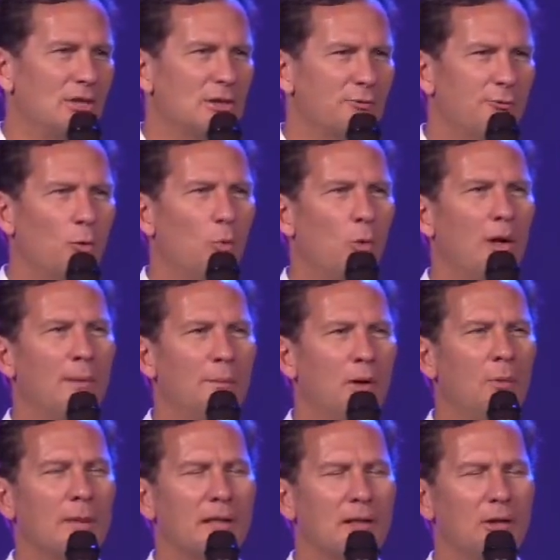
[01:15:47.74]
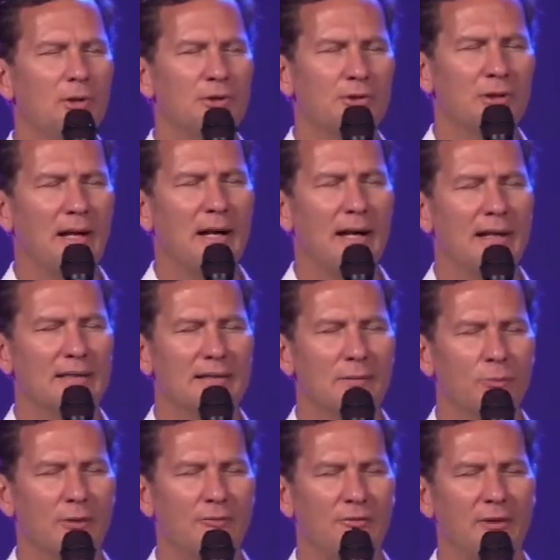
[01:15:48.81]
Just for one moment, close your eyes
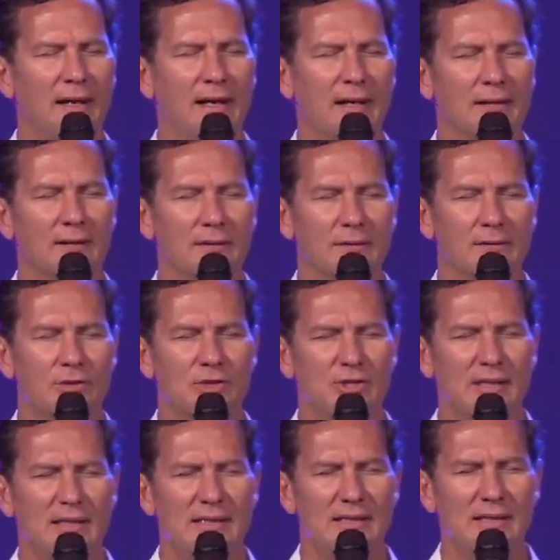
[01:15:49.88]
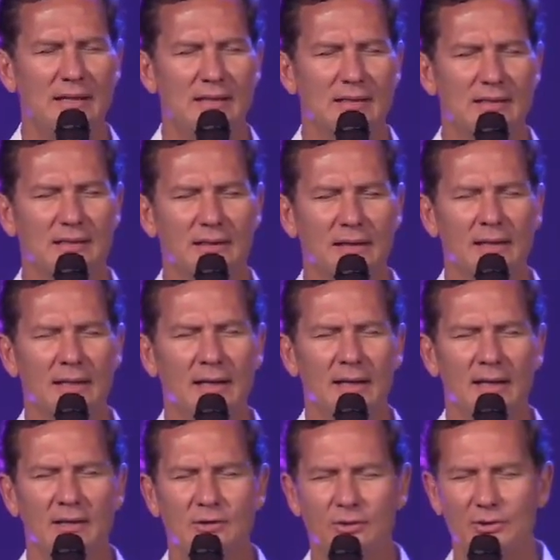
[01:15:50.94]
and reflect. Jesus,
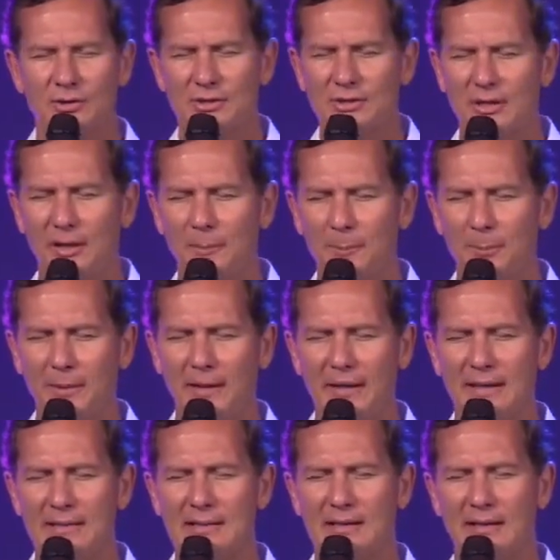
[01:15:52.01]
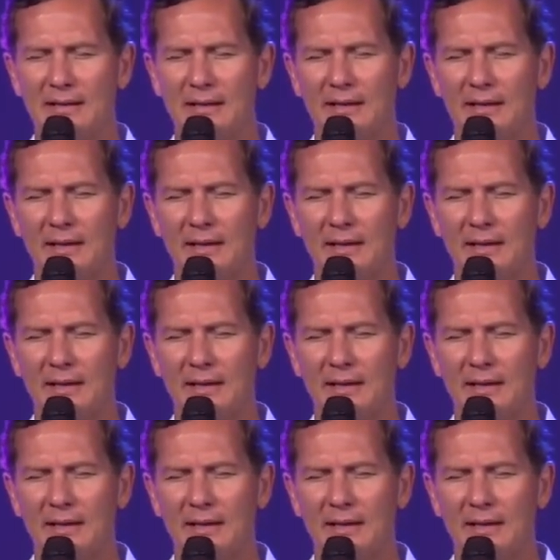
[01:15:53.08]
is there some place